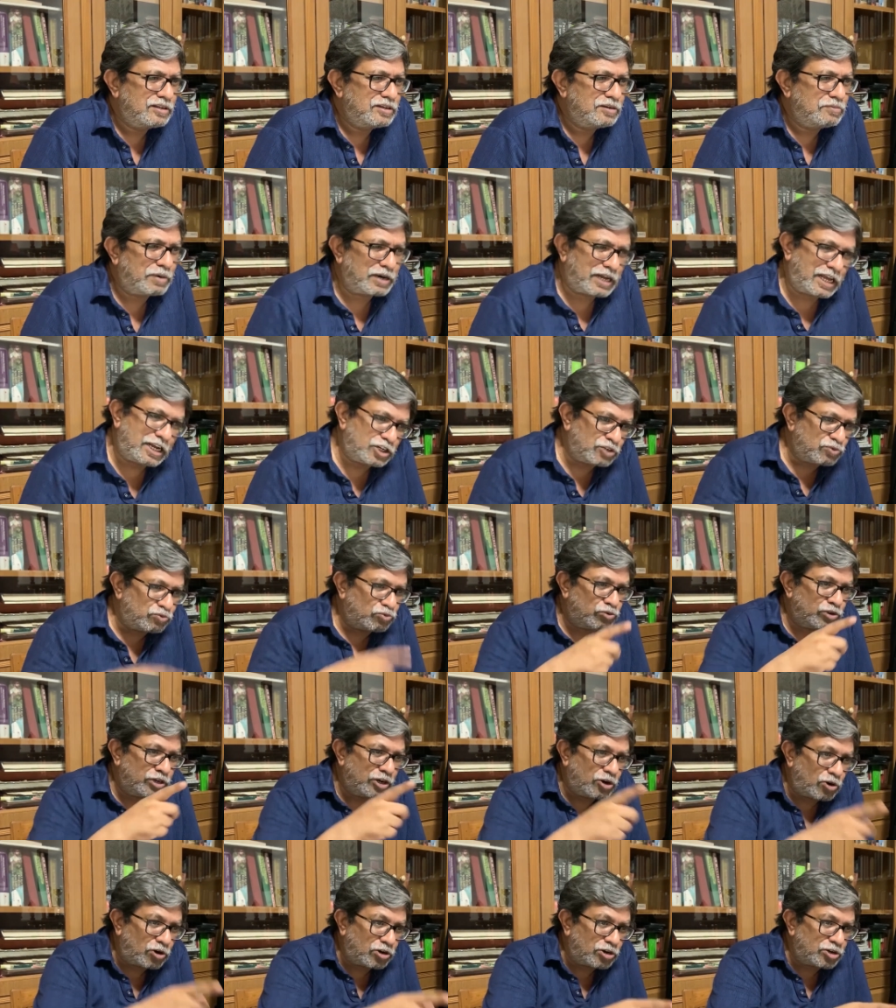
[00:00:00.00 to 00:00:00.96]
But I, in
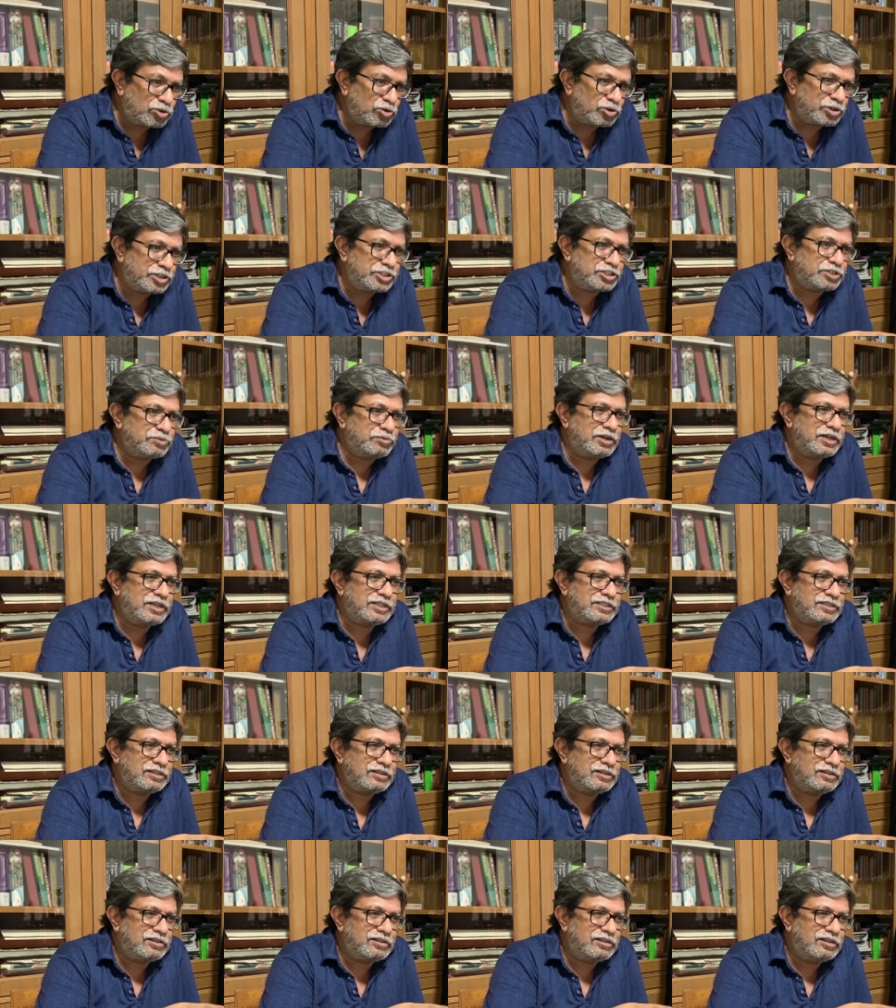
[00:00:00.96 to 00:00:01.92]
order to teach him a
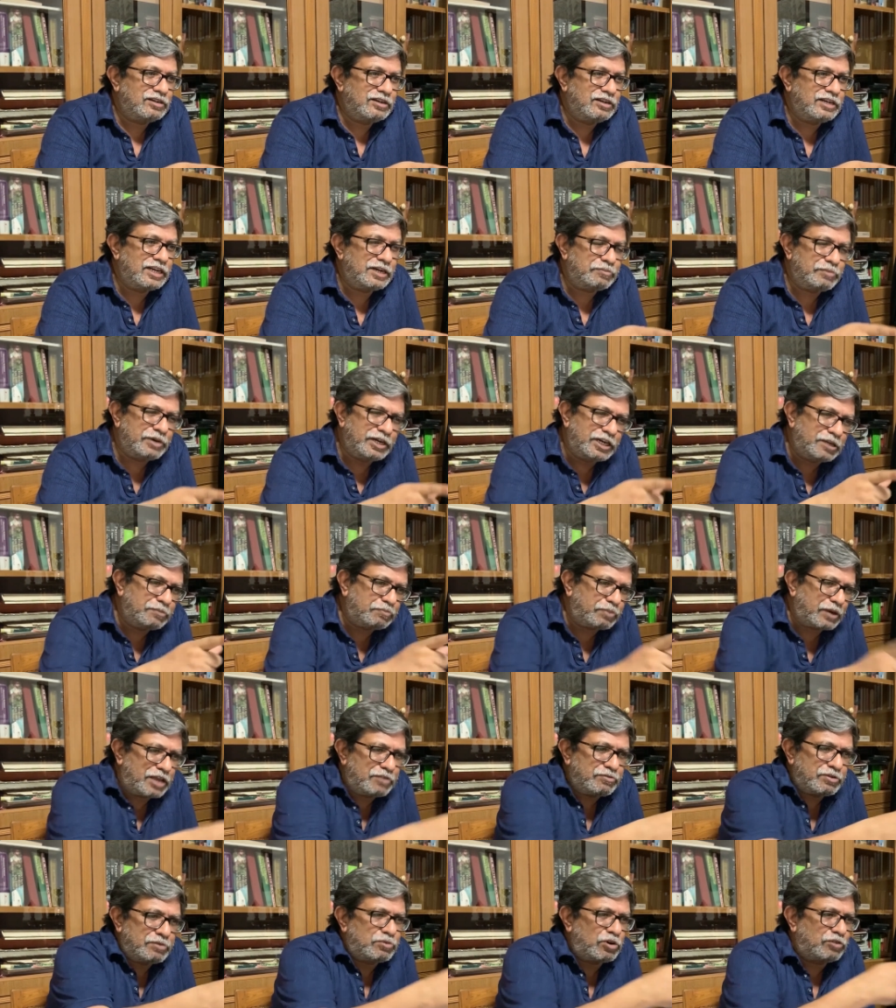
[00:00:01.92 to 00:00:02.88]
lesson, let me
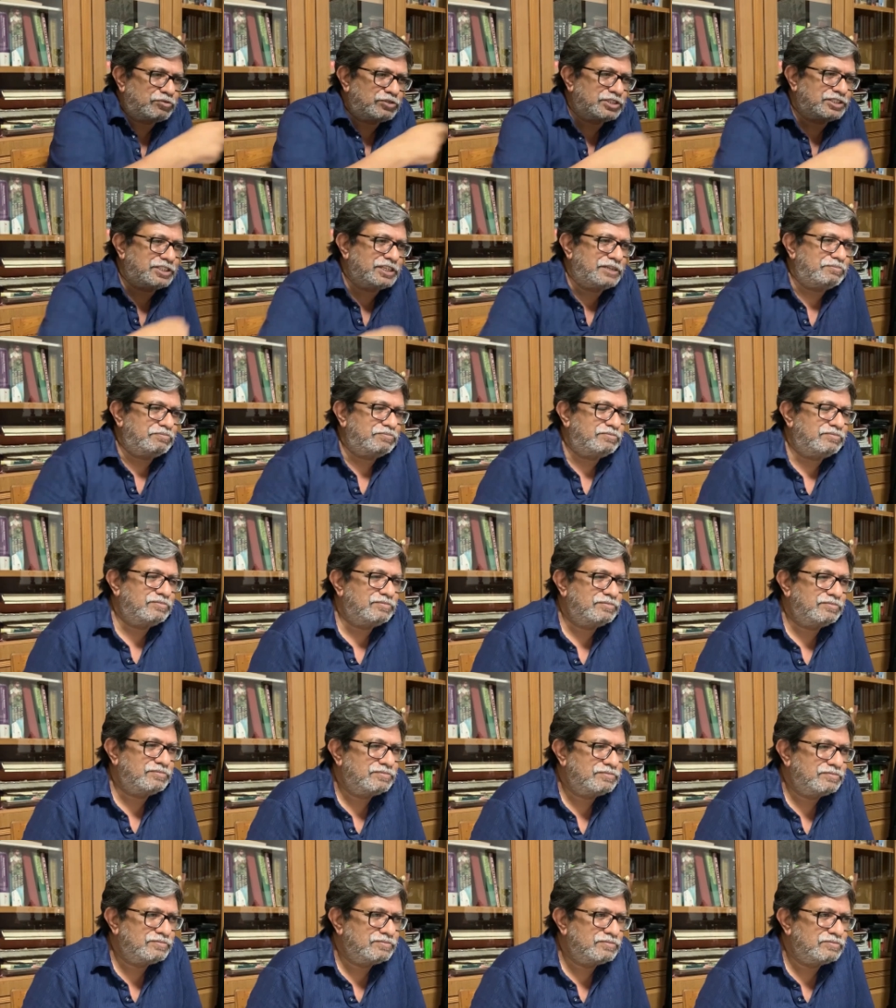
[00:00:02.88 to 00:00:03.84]
deprive him of the same.
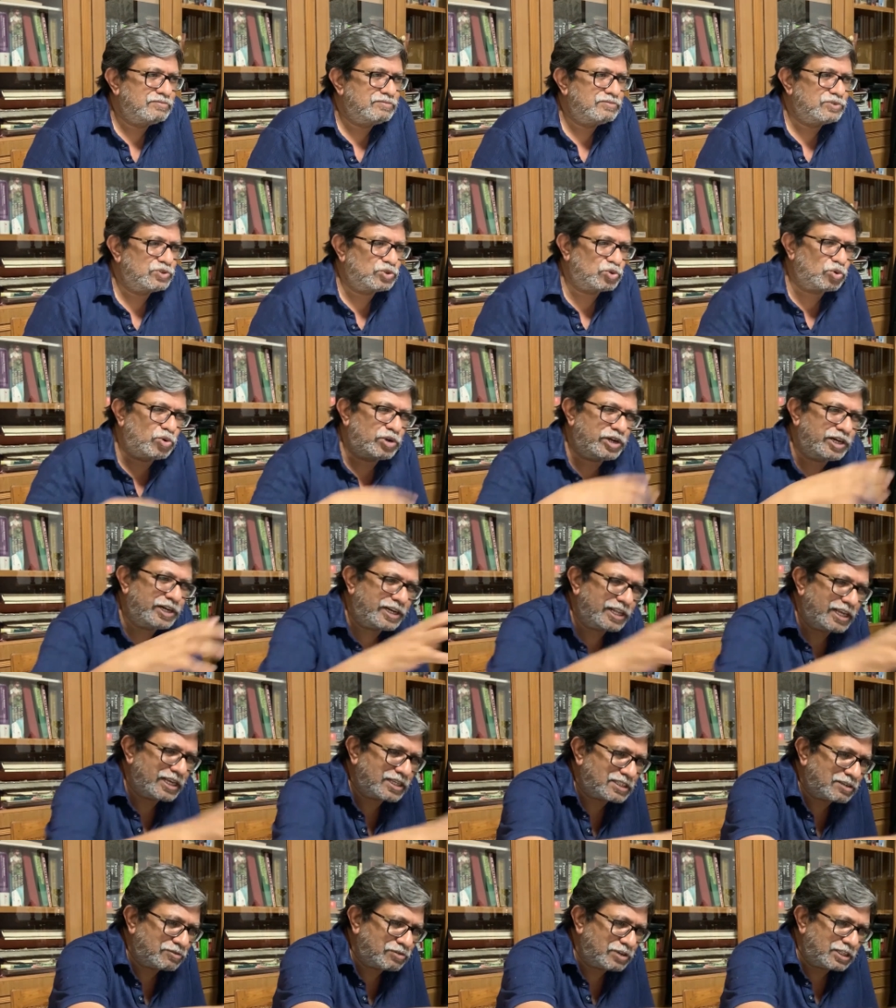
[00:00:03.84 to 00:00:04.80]
So he
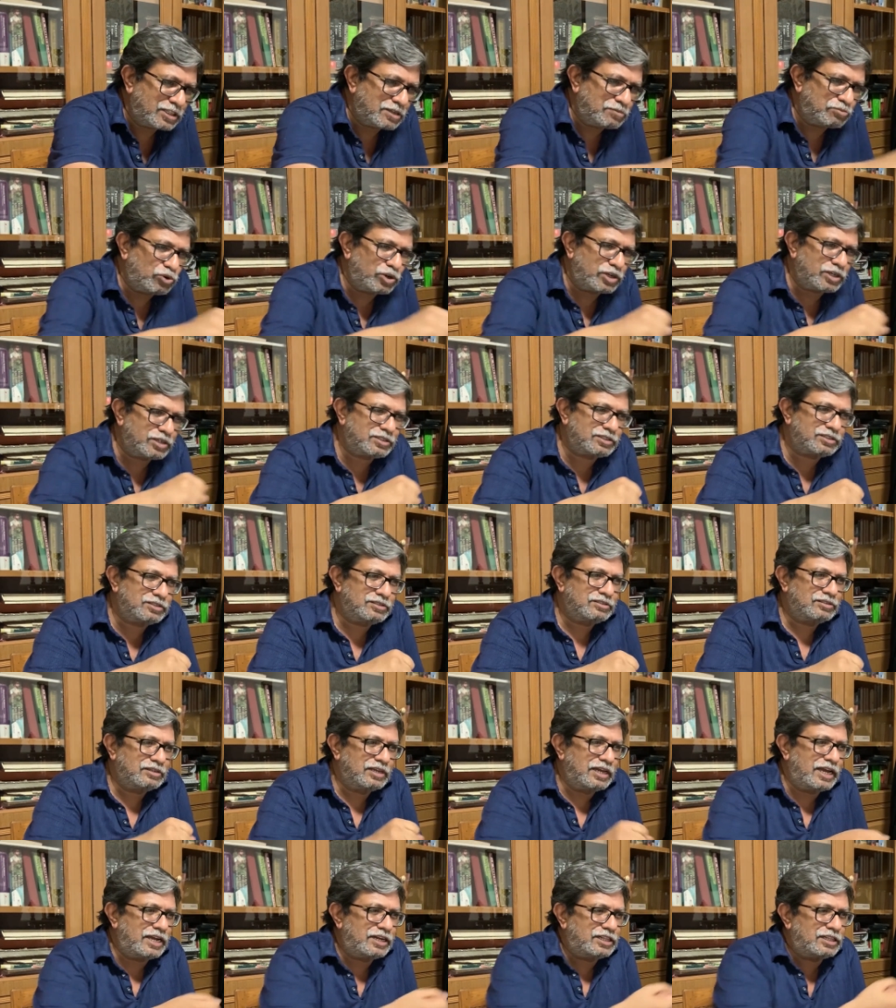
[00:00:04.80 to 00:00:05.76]
takes away the bullocks
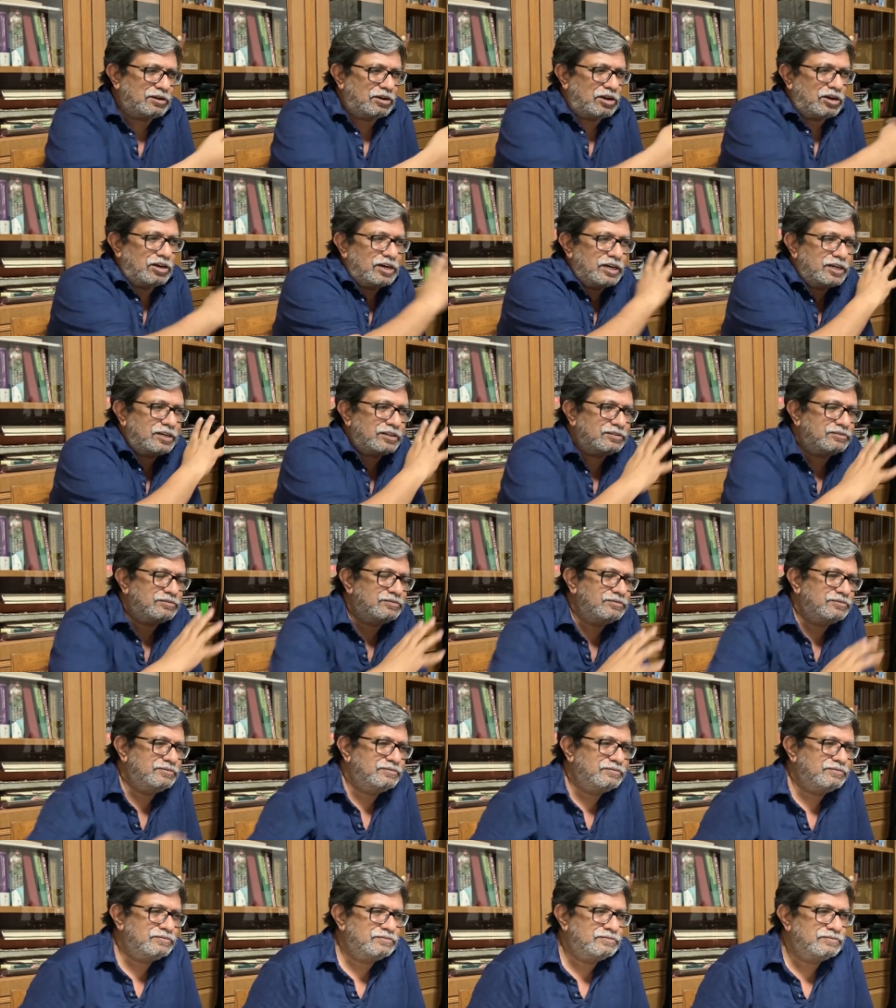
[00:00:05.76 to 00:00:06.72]
and the cart
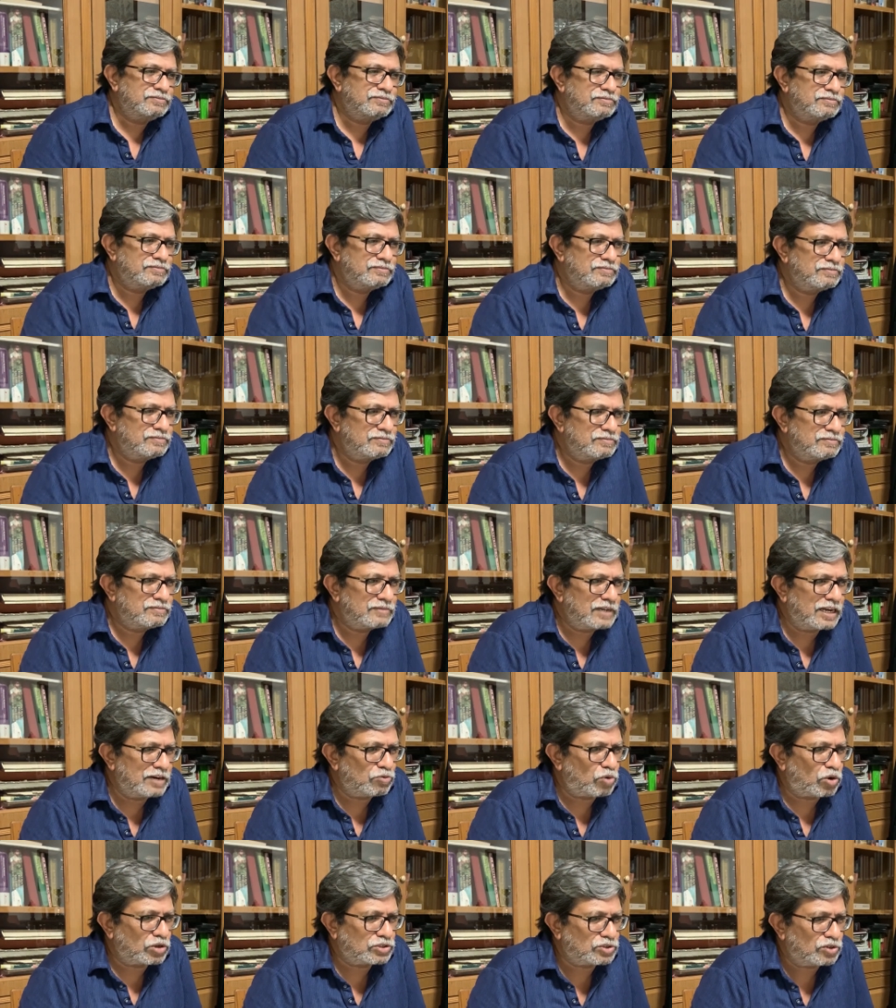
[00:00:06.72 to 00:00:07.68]

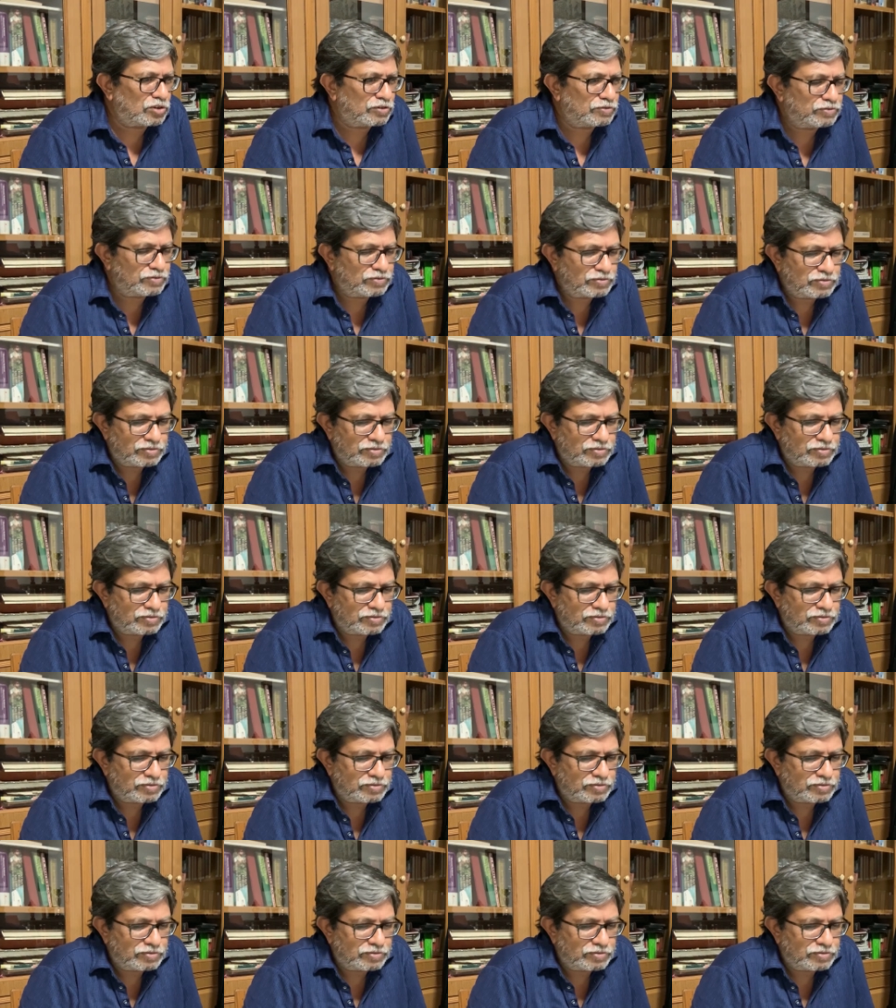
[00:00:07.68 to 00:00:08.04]
and walks off.